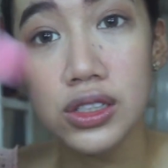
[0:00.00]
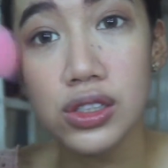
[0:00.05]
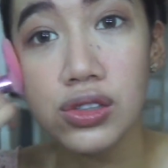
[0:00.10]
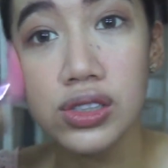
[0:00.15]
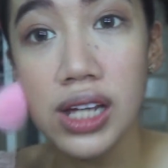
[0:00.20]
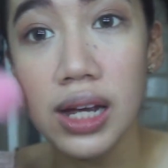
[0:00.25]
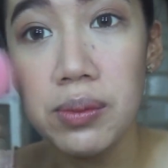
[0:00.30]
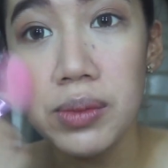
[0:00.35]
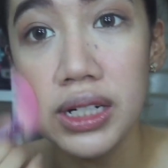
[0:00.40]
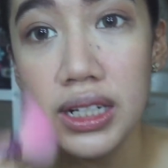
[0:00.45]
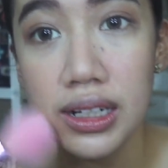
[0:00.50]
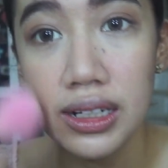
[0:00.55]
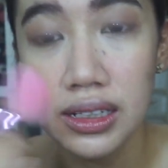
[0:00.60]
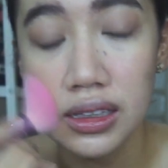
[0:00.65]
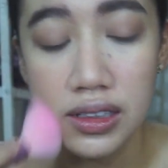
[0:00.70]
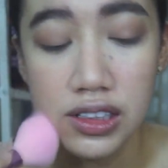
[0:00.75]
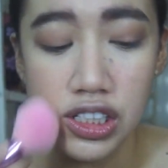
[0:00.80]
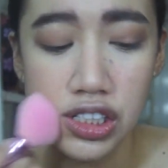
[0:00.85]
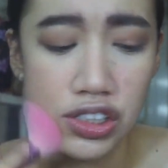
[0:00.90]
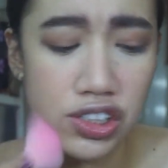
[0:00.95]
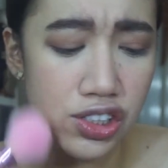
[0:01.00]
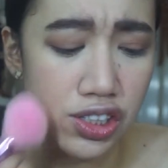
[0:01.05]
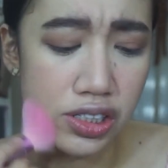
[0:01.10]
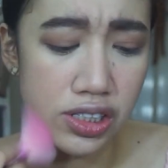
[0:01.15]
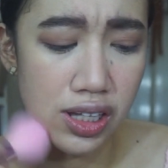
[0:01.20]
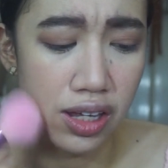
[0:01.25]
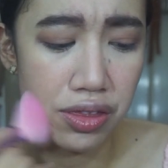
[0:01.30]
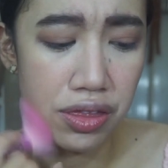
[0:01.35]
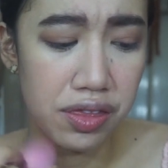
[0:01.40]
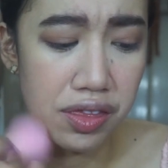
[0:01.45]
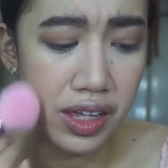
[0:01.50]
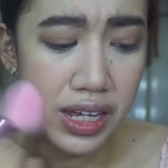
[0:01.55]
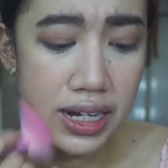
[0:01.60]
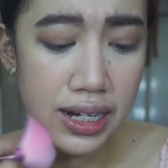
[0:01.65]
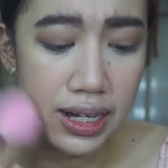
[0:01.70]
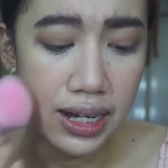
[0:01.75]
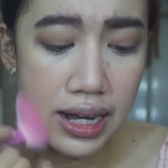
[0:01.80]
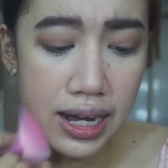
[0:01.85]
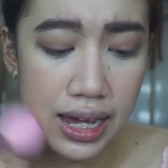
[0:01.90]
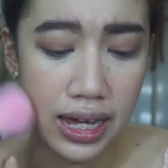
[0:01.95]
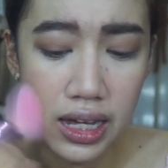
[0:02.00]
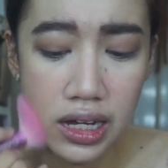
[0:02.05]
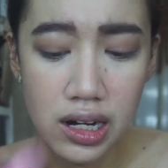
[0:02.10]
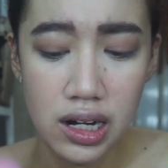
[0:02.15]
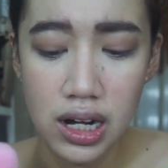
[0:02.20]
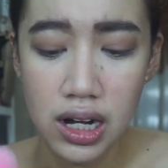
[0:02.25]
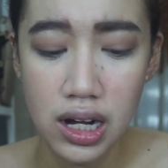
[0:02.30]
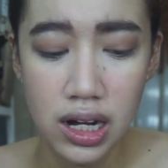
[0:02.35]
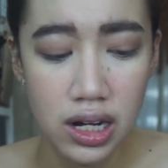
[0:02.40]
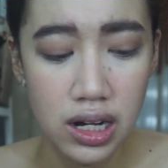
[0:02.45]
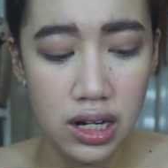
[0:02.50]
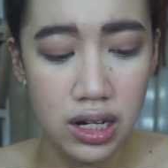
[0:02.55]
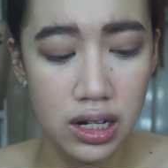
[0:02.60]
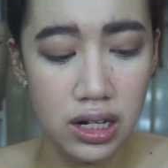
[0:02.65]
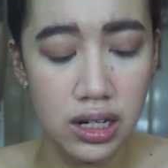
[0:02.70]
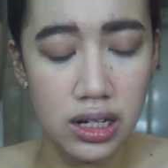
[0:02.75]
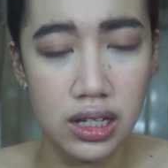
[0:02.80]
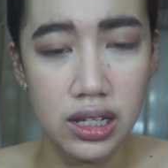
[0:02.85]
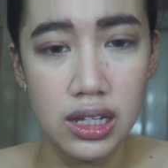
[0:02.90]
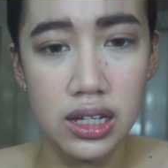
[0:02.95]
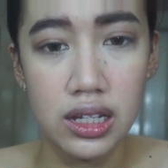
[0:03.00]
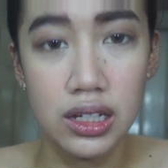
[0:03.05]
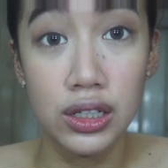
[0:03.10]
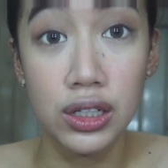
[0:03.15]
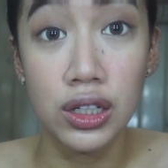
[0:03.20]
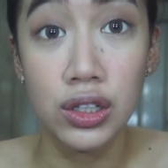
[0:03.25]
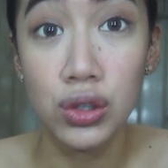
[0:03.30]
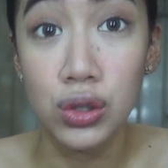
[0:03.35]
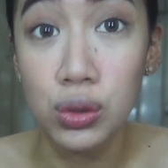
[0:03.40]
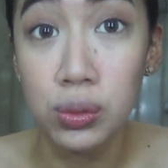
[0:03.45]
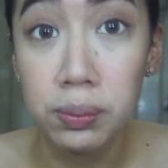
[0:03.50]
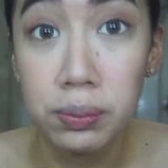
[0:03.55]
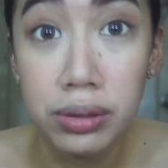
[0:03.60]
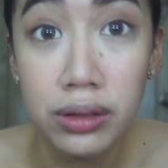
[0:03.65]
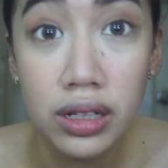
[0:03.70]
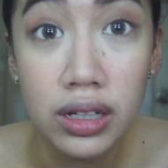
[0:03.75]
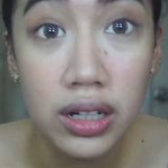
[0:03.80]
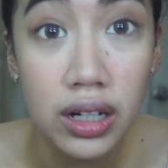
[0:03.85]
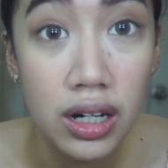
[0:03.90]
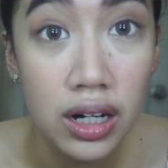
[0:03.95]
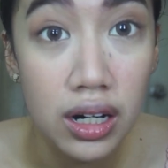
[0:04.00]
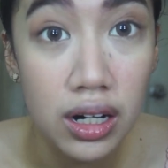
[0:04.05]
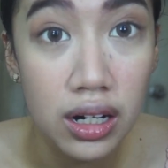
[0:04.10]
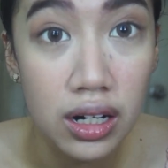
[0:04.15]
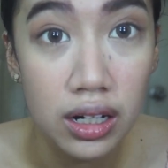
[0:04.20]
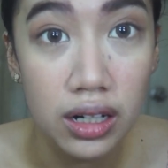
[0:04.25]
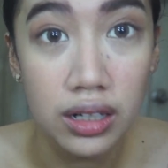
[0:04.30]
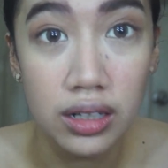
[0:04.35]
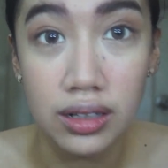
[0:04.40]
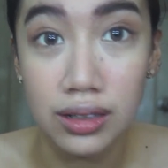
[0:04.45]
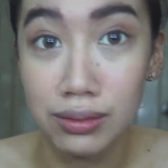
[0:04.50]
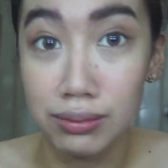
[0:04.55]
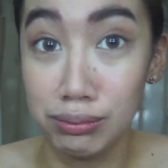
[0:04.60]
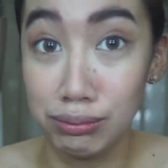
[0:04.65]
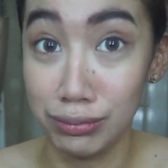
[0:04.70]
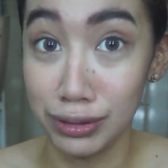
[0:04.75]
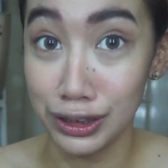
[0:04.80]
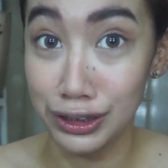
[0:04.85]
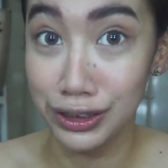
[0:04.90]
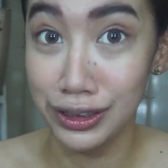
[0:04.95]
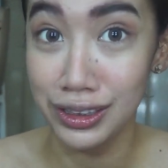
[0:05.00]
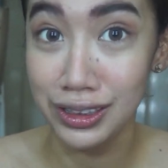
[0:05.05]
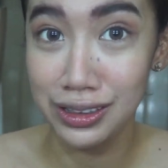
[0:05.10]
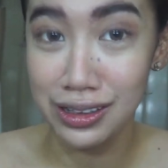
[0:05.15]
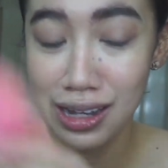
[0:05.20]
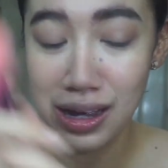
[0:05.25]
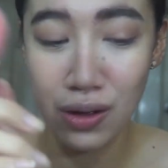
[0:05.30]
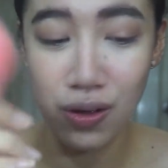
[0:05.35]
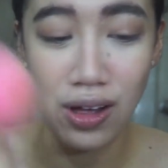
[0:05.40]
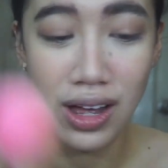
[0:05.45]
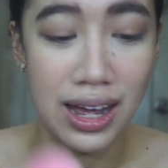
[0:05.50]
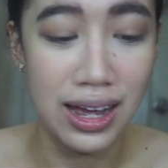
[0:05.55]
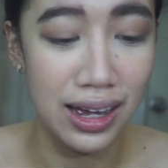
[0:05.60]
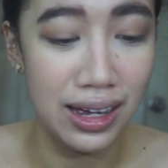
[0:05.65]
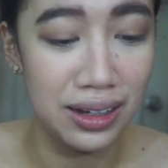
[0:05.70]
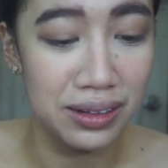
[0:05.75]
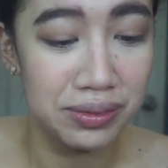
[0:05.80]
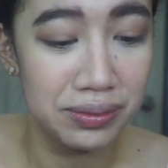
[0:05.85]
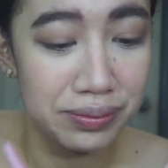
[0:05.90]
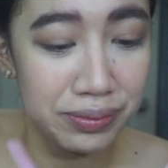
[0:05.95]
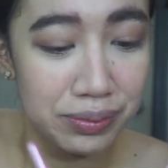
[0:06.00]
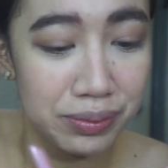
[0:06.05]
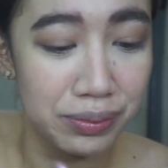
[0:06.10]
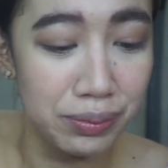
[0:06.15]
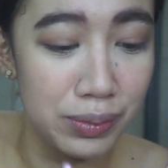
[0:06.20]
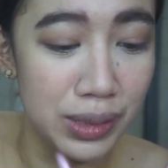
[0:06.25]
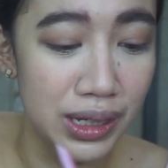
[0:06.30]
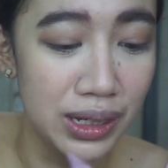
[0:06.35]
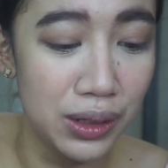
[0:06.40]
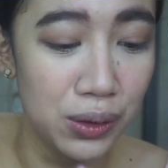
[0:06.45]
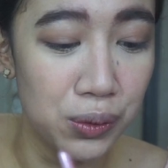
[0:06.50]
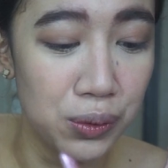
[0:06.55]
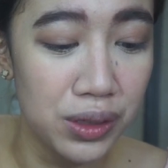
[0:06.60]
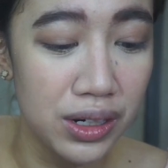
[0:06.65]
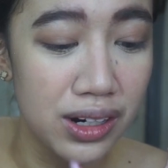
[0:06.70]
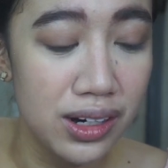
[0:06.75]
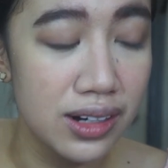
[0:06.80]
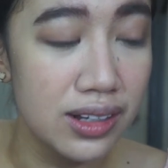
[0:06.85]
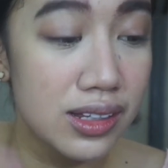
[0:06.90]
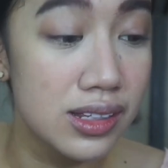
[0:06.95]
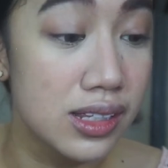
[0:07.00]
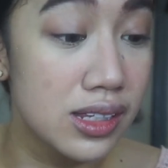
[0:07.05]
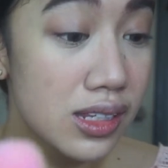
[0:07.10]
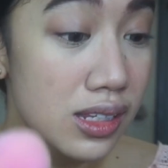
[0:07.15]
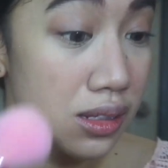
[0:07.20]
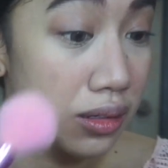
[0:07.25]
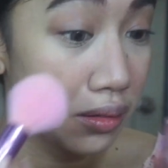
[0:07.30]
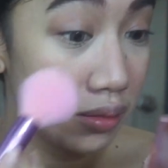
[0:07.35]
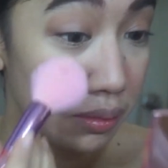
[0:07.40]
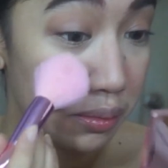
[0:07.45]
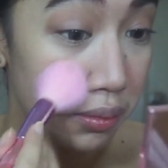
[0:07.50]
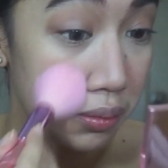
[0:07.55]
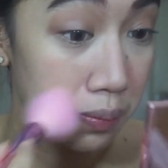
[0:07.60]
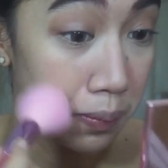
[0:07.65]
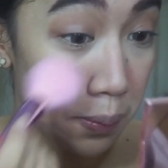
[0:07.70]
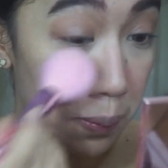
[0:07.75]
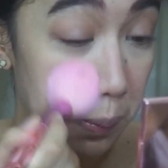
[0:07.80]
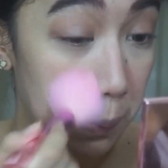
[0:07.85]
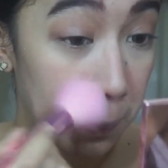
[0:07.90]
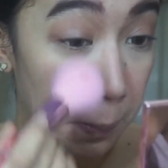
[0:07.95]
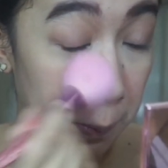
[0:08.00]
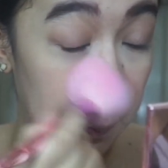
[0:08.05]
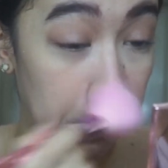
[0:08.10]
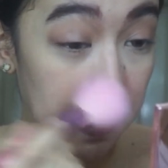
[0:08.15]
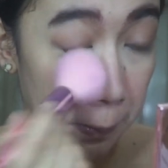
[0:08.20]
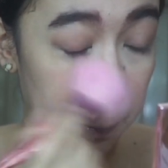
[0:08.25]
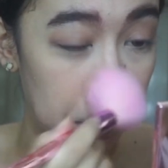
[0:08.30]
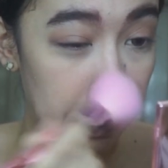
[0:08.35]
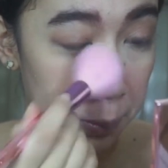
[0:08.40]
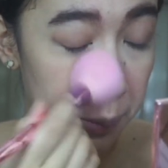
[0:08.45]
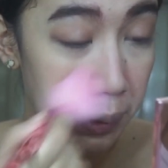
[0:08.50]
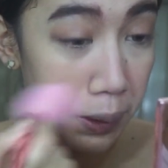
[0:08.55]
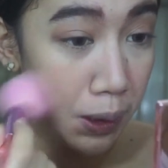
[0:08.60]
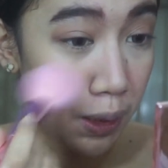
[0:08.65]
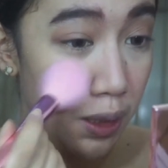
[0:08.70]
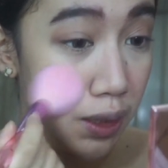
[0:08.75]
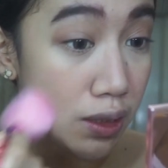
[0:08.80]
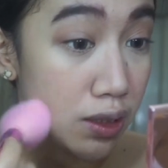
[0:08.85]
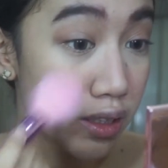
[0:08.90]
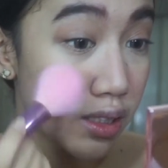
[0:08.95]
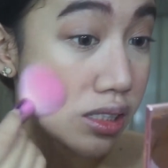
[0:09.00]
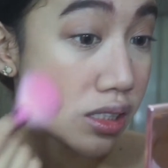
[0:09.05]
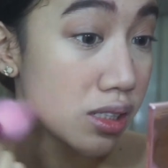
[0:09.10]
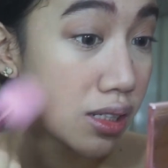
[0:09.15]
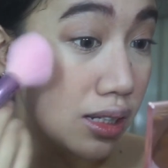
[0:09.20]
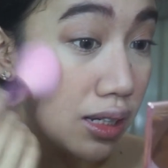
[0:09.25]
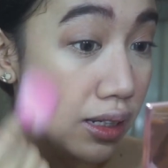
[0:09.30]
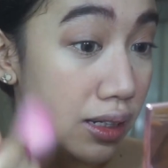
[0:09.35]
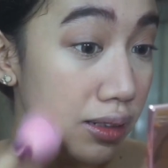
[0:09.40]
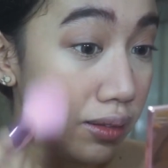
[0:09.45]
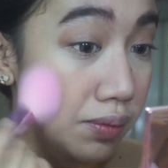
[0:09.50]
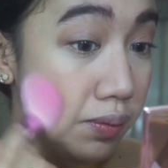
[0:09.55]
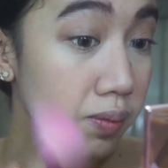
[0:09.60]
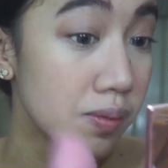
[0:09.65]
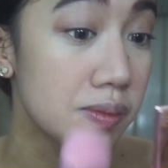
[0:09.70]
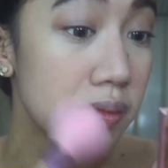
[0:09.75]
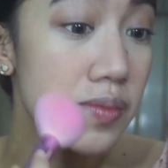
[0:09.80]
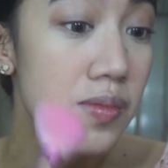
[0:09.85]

So sabi nila, this is just a thin layer to blur. Blur daw, ha? Big words. Blur your skin.